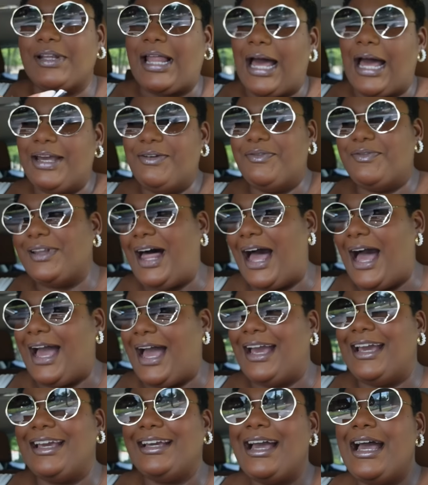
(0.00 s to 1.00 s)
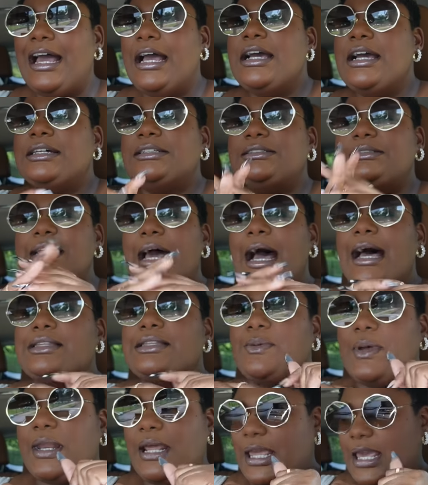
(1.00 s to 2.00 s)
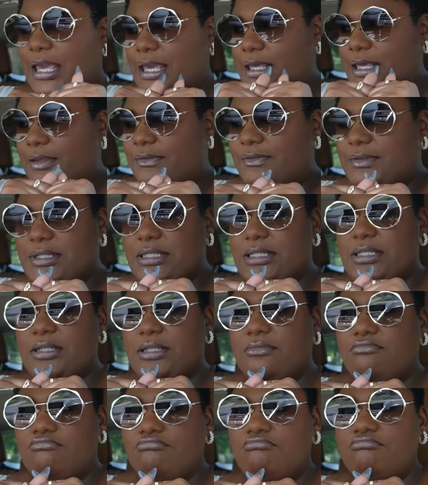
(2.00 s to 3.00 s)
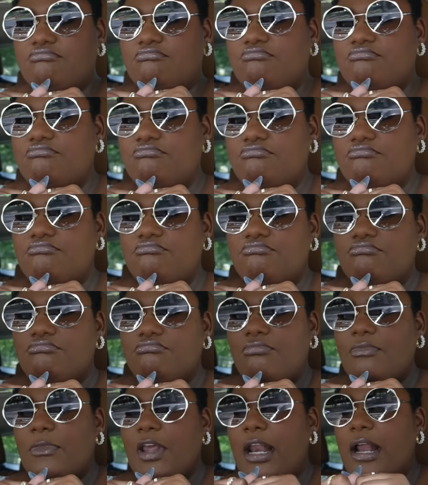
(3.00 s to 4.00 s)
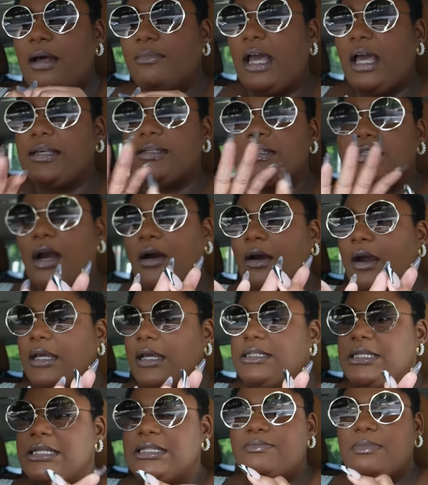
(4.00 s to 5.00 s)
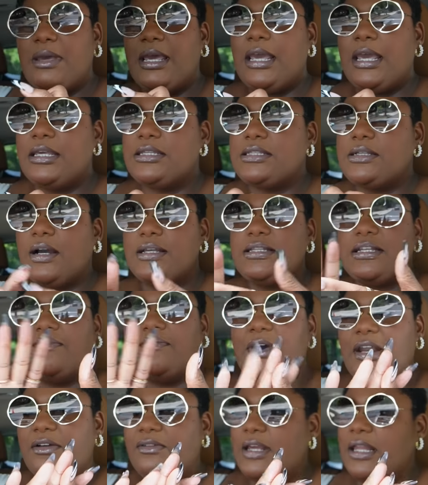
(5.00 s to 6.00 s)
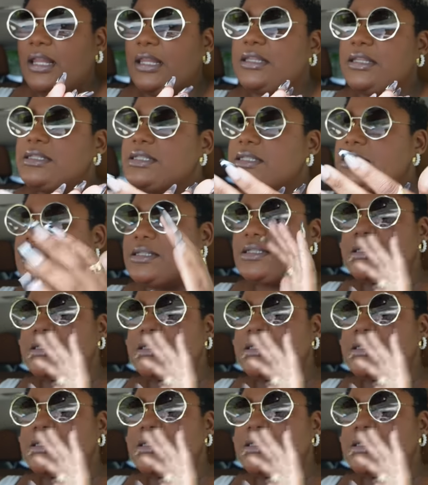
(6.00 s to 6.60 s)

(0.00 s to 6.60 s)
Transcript: life, like that's what it gives. I'm like, sorry to this man, sorry to the veterans,